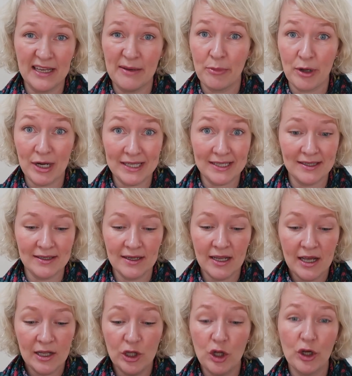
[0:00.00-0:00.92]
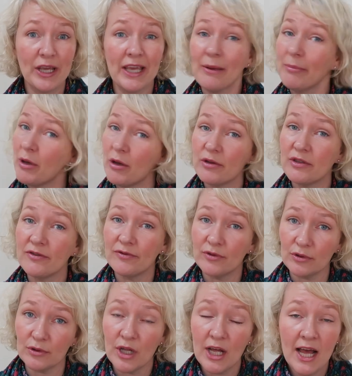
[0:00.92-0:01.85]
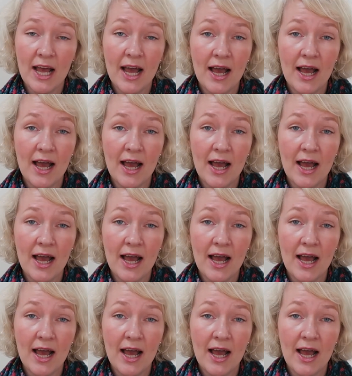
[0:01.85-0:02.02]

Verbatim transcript: in Britain, looking beautiful.